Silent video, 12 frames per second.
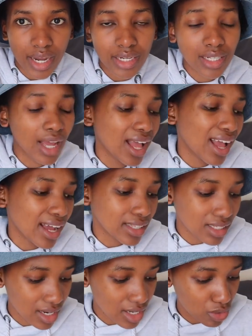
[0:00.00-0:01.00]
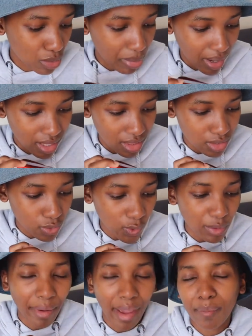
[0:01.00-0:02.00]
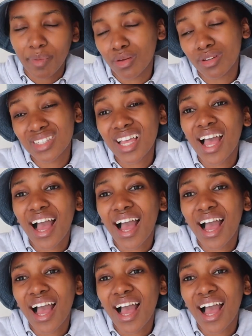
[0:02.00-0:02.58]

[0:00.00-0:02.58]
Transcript: I decided to buy the twin pack because